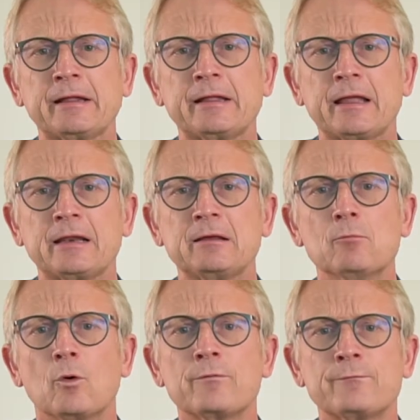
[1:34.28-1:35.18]
getting
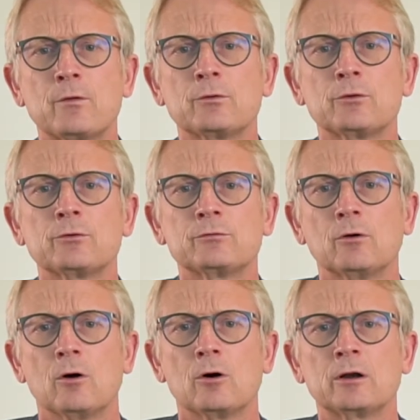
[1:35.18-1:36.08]
more focus
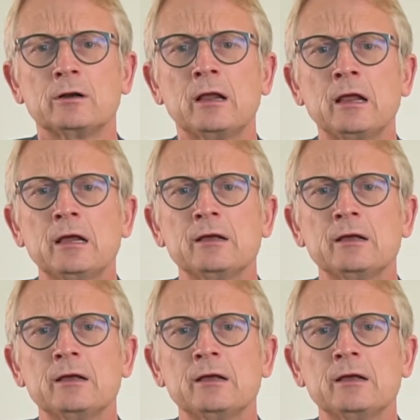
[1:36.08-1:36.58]
on